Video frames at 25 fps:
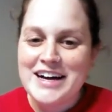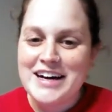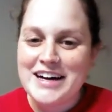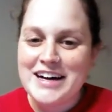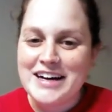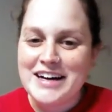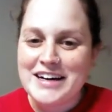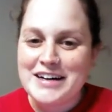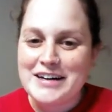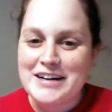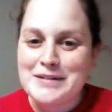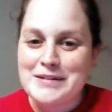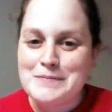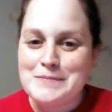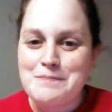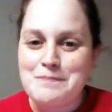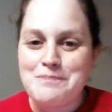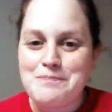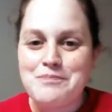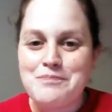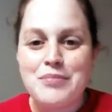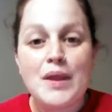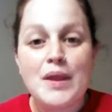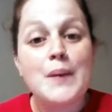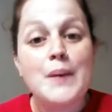But
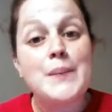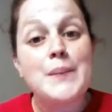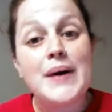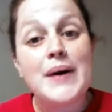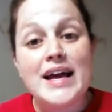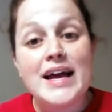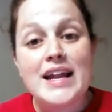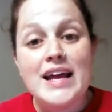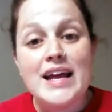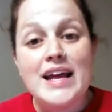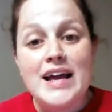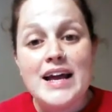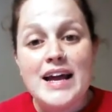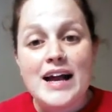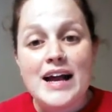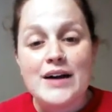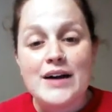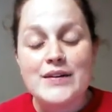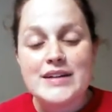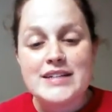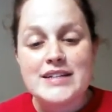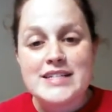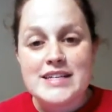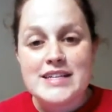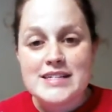I
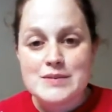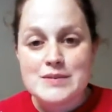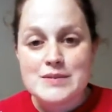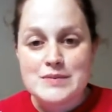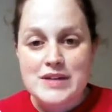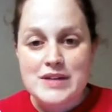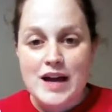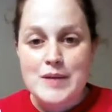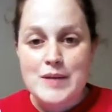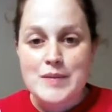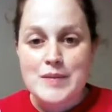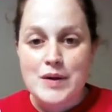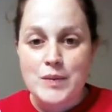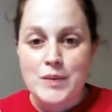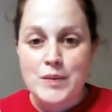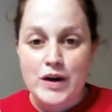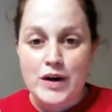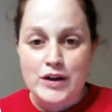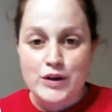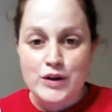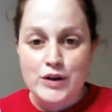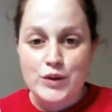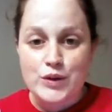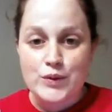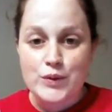want to take some time and
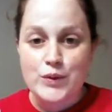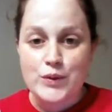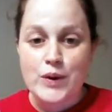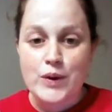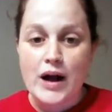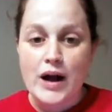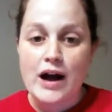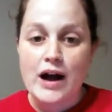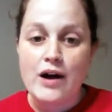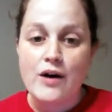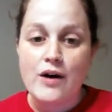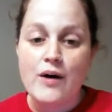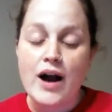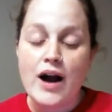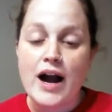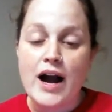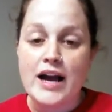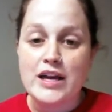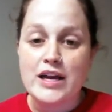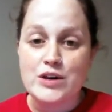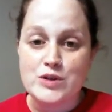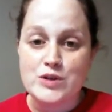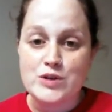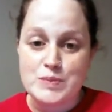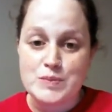walk you through how I
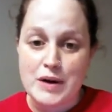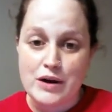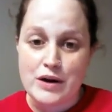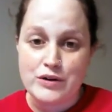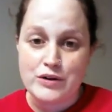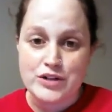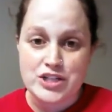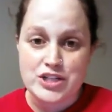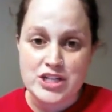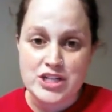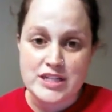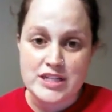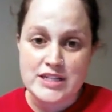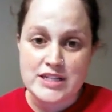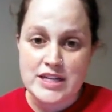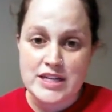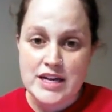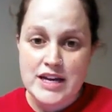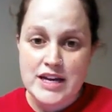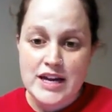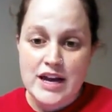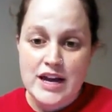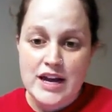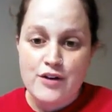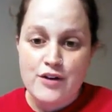use power sheets
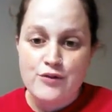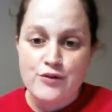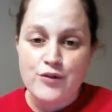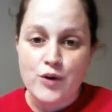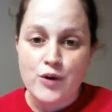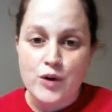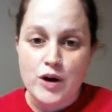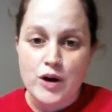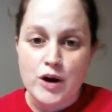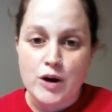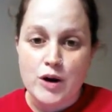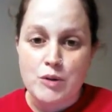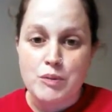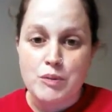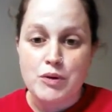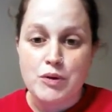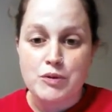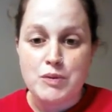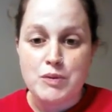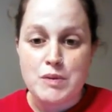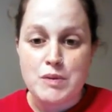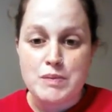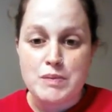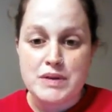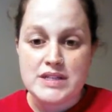for
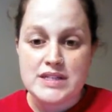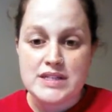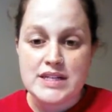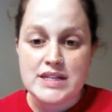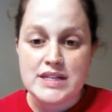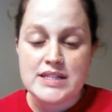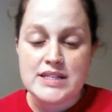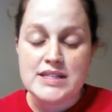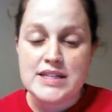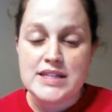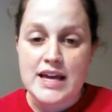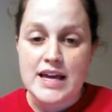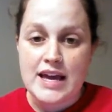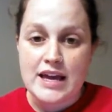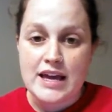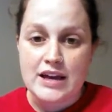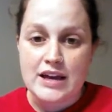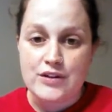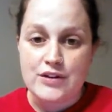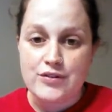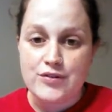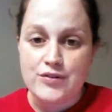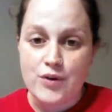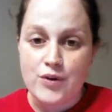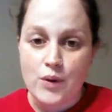both my business
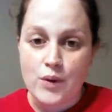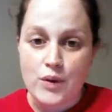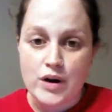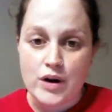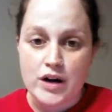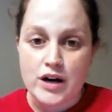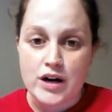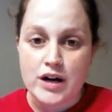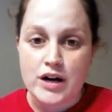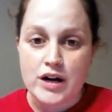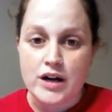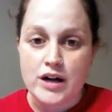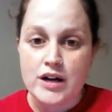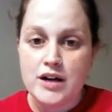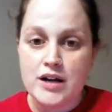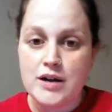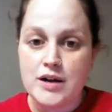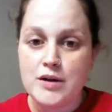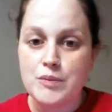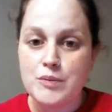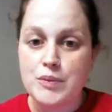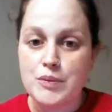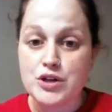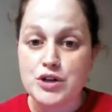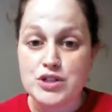and for
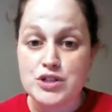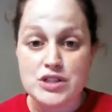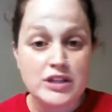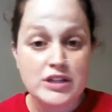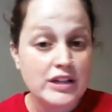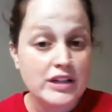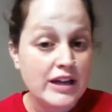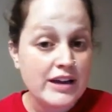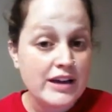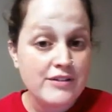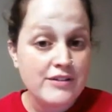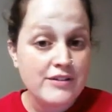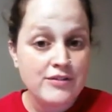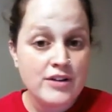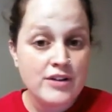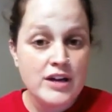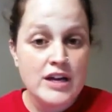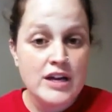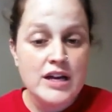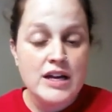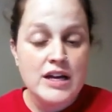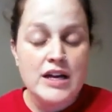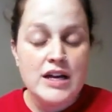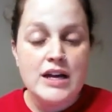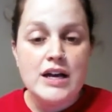personal life.
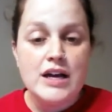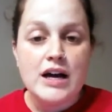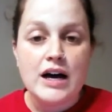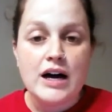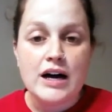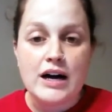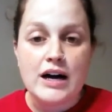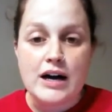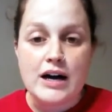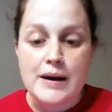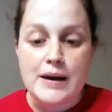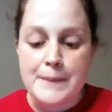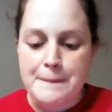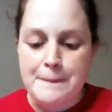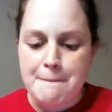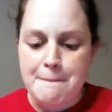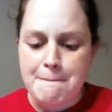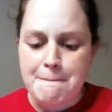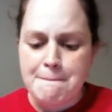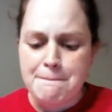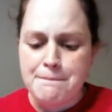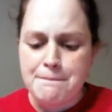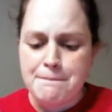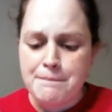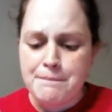And
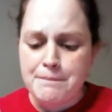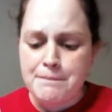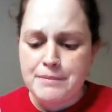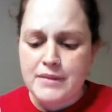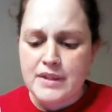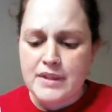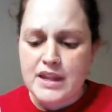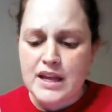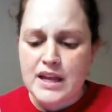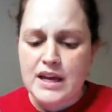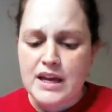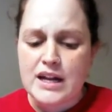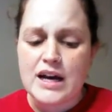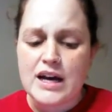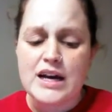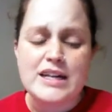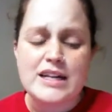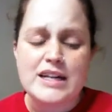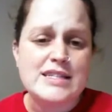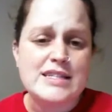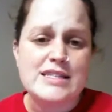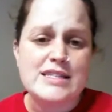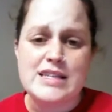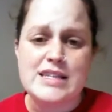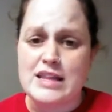
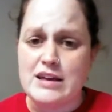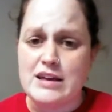honestly,